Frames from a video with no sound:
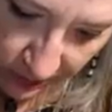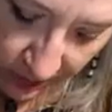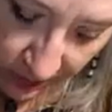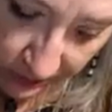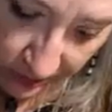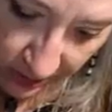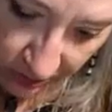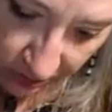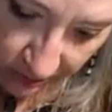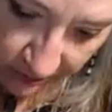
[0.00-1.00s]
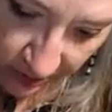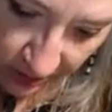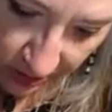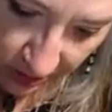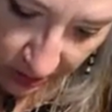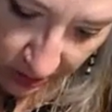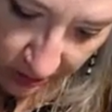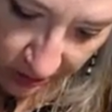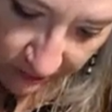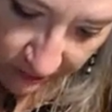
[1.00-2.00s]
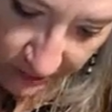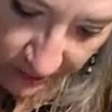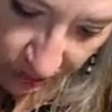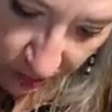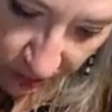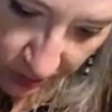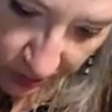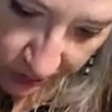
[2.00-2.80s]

yes, I do live on a busy road,